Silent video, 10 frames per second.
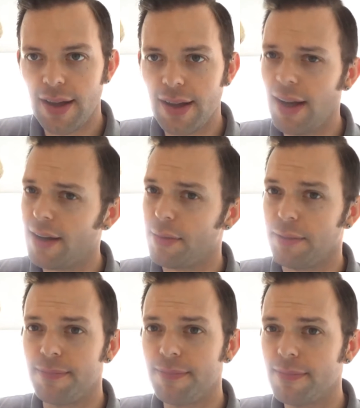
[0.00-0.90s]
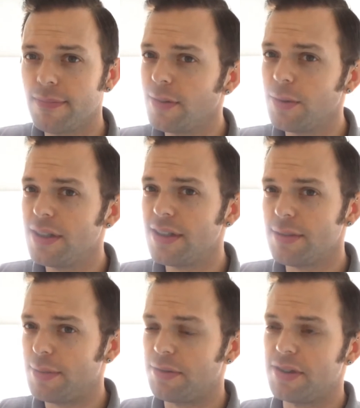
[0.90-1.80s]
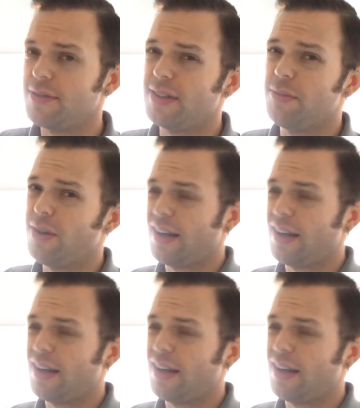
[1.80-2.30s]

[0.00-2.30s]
Cadman 26mm silver tip. What